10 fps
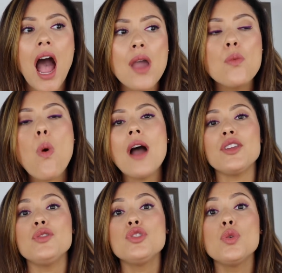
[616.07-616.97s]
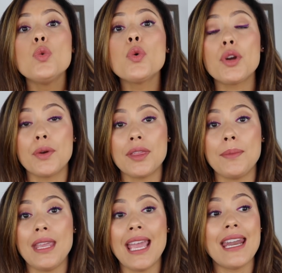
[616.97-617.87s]
I want you to work with
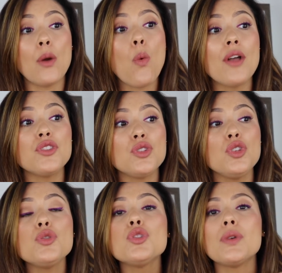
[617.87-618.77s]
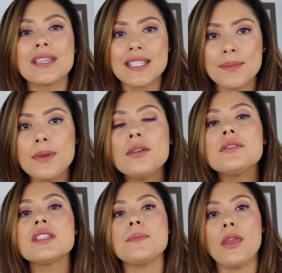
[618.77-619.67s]
me and I want you to
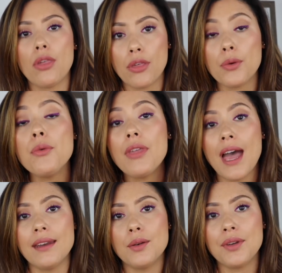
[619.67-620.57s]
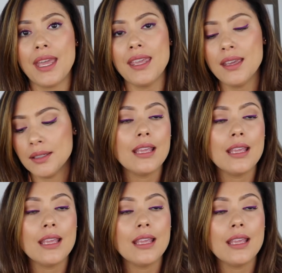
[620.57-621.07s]
experience me through that, okay?